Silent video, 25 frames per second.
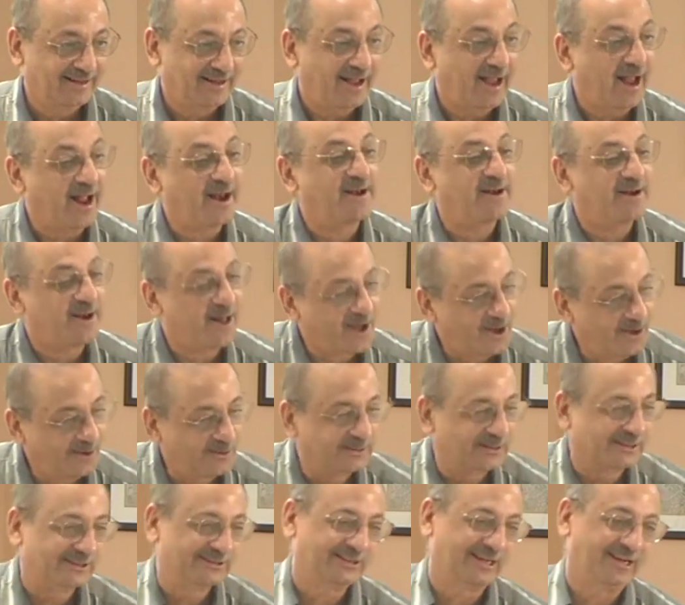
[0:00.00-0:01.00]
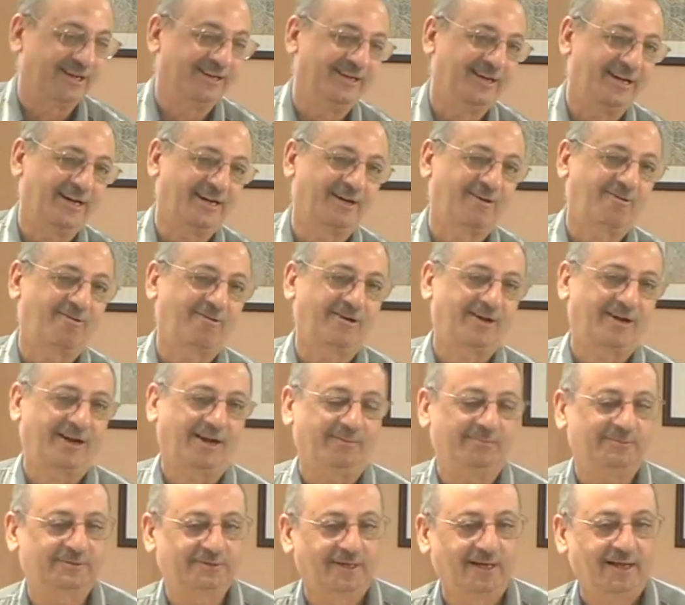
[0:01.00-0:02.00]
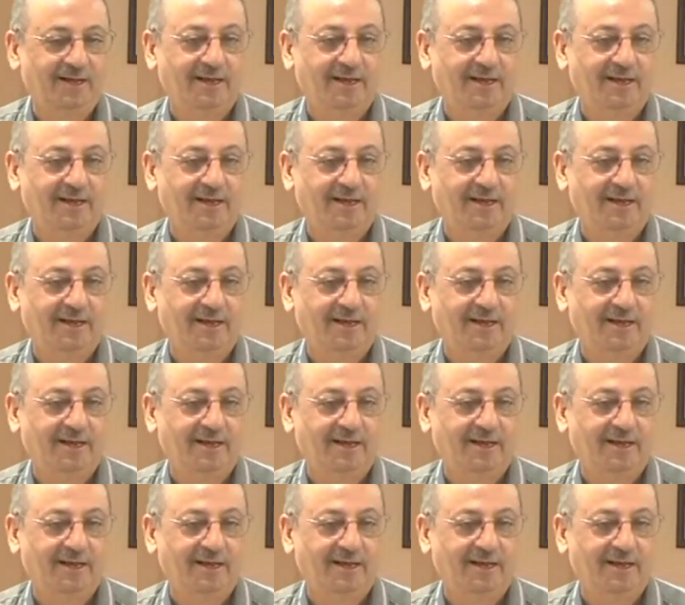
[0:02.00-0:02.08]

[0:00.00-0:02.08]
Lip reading: And now the sun letter comes.